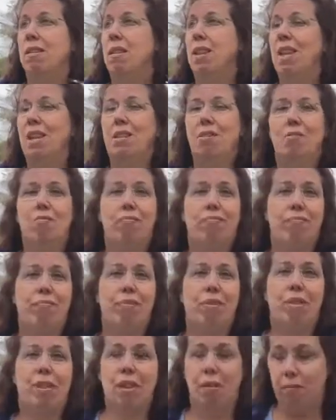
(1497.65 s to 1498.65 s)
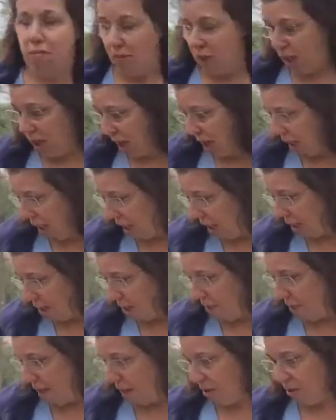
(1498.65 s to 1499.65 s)
like some ridiculous
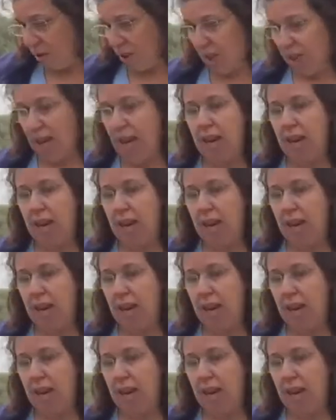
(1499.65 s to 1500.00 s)
amount to